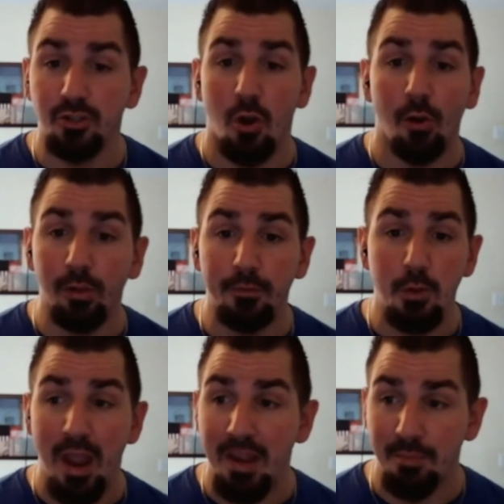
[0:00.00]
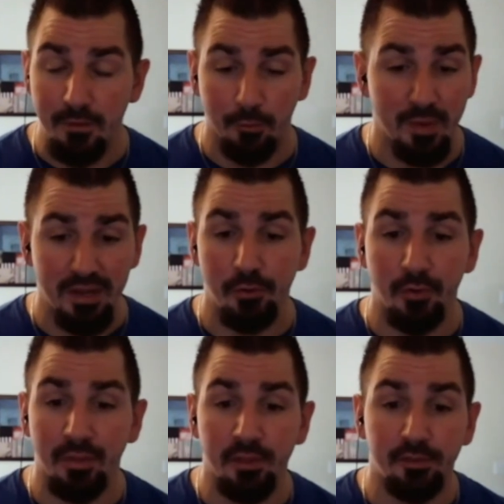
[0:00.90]
all of you hate me for me
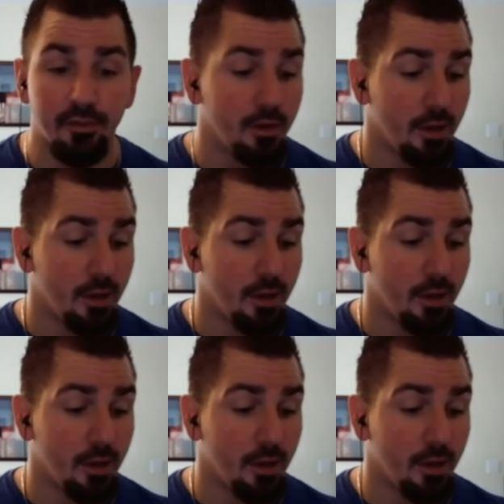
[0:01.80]
doing this.